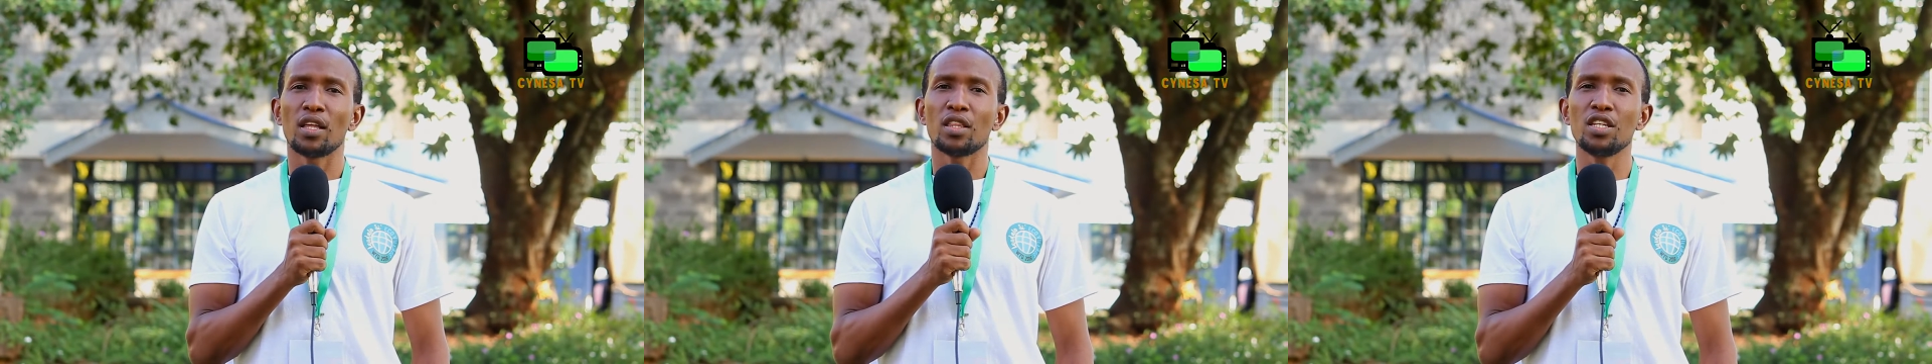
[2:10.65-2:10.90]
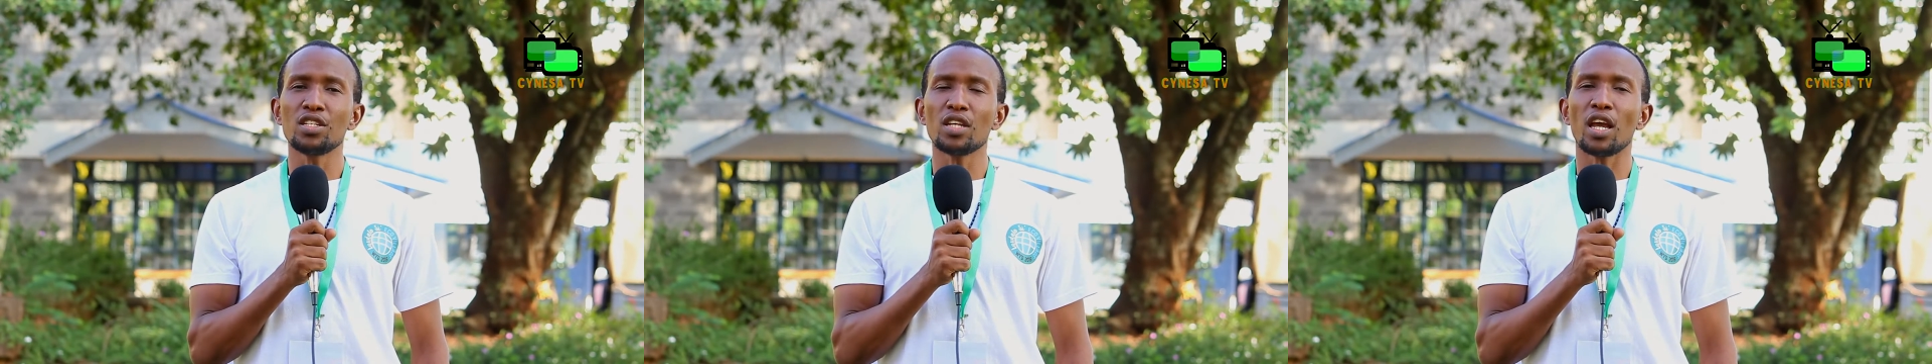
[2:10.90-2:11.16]

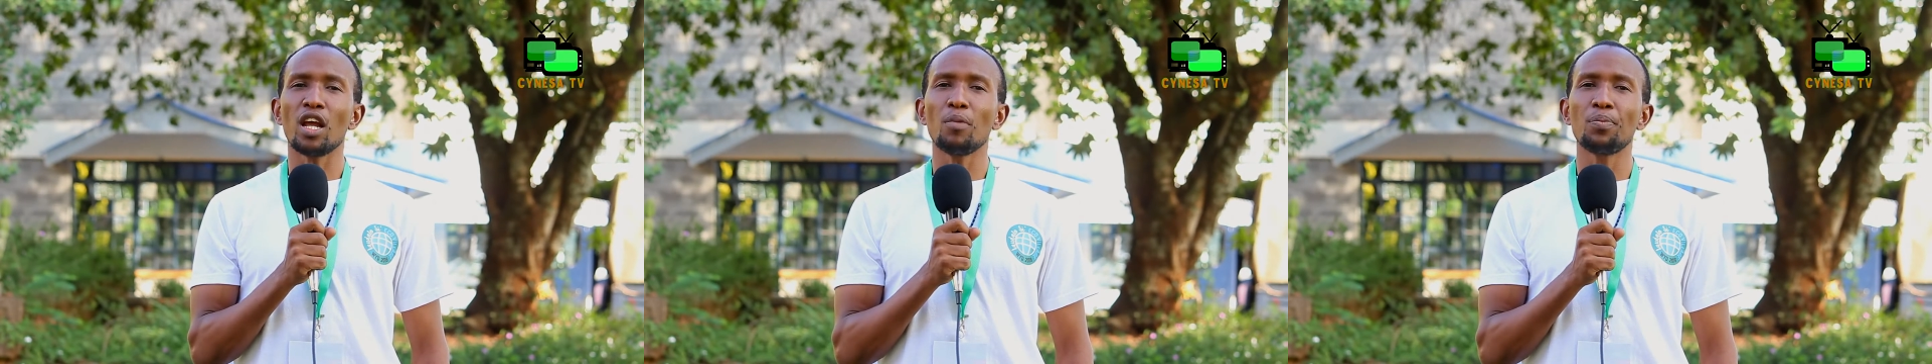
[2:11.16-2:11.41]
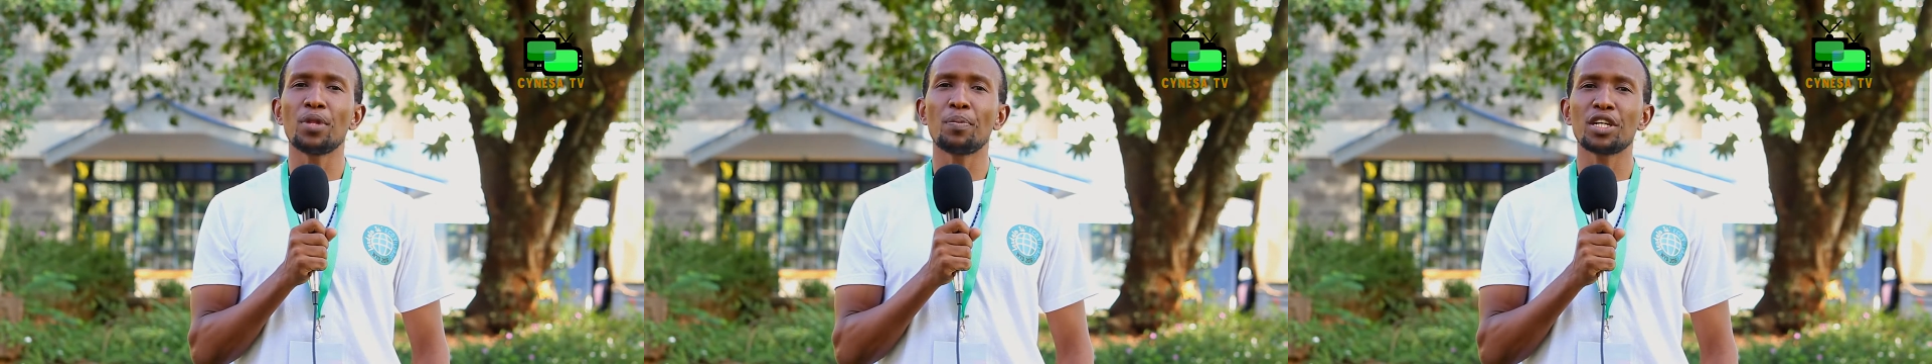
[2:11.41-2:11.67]
This
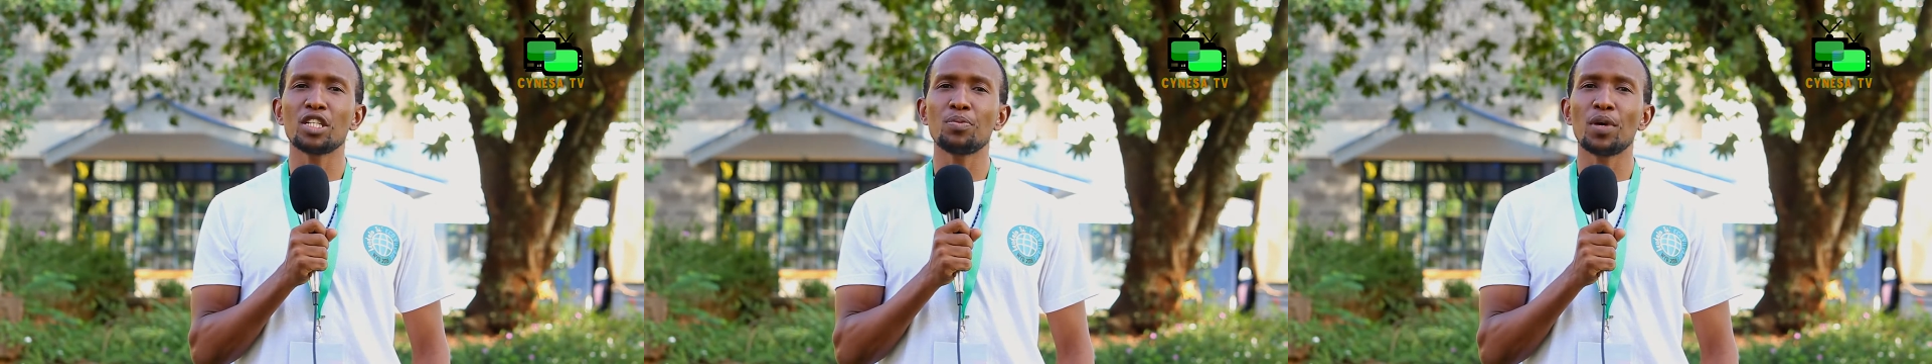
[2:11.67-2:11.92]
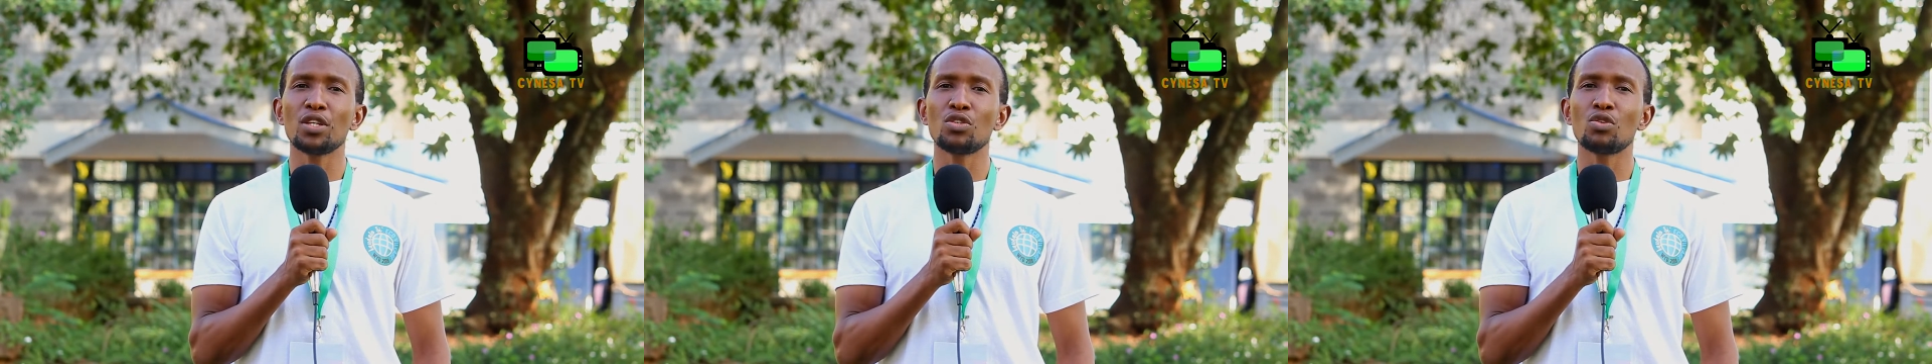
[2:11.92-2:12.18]
helped the
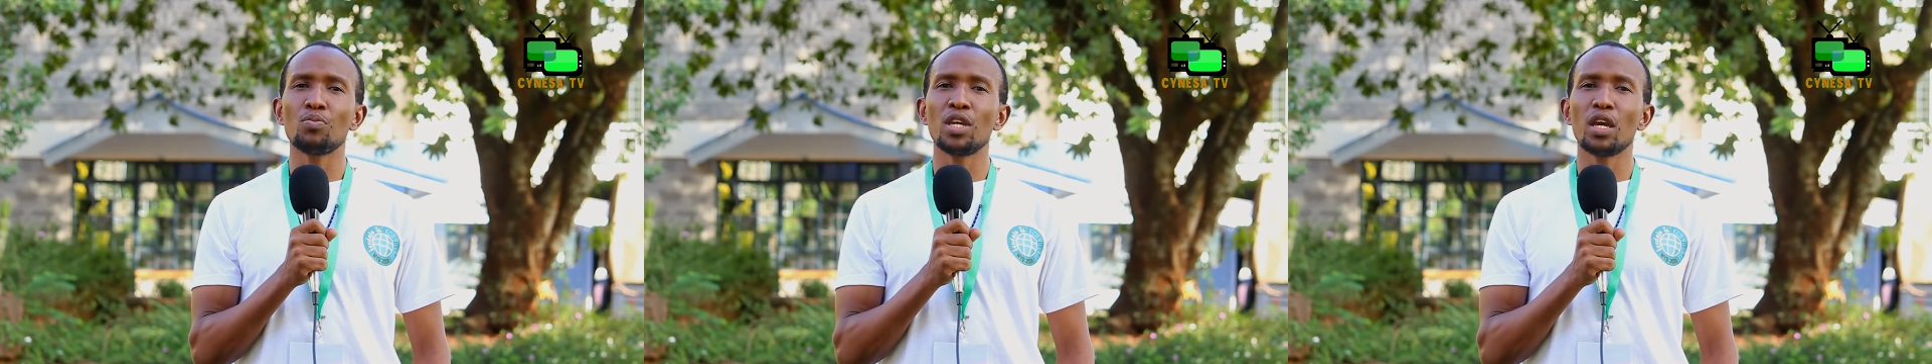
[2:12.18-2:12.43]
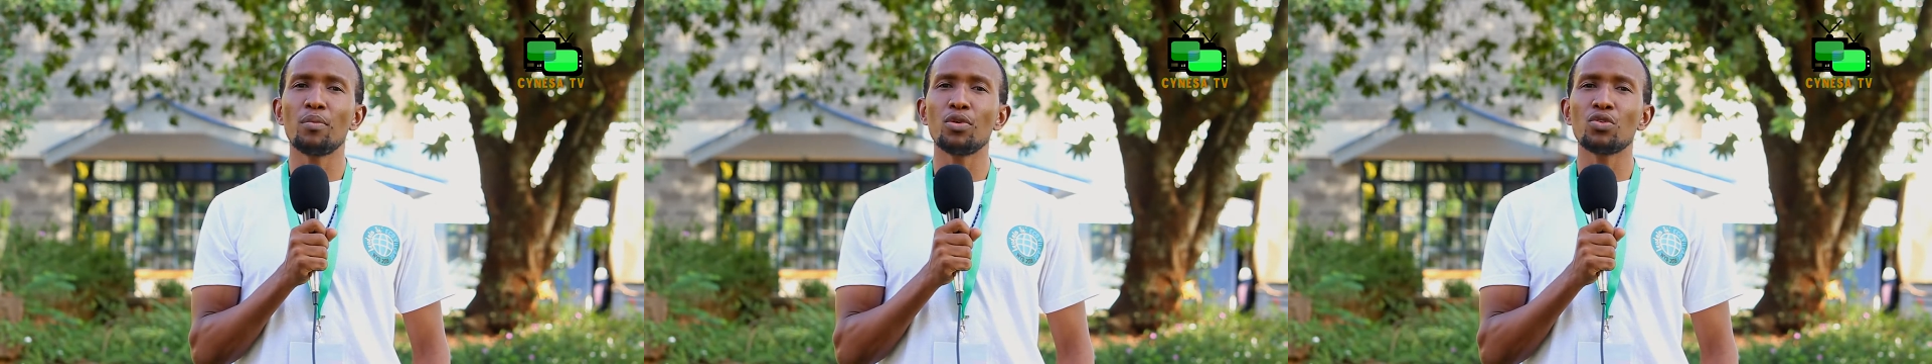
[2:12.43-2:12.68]
participants to be
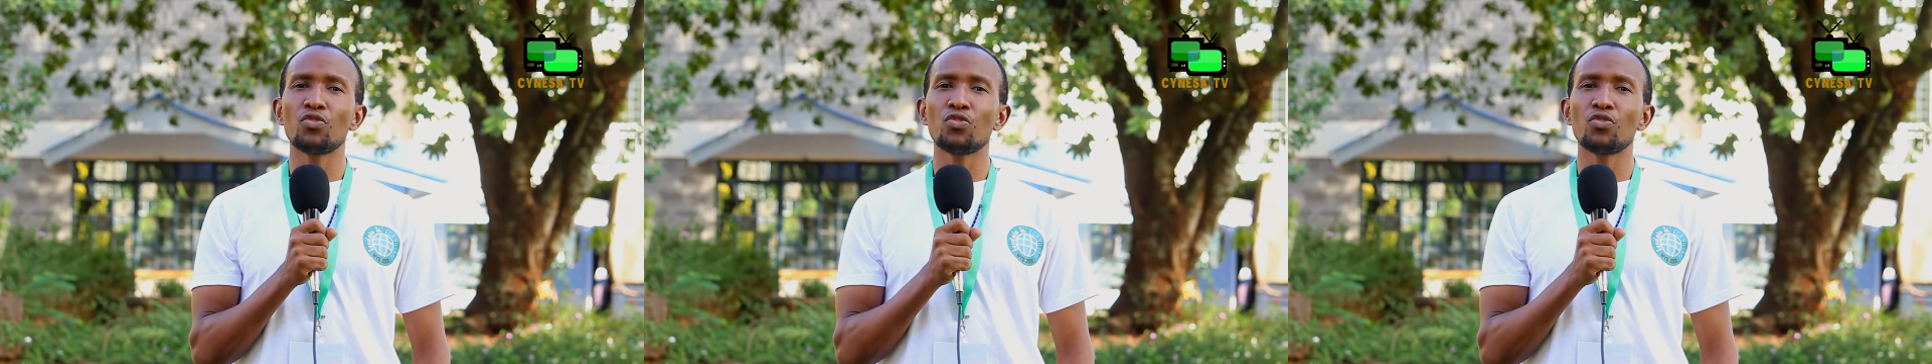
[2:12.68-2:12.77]
able to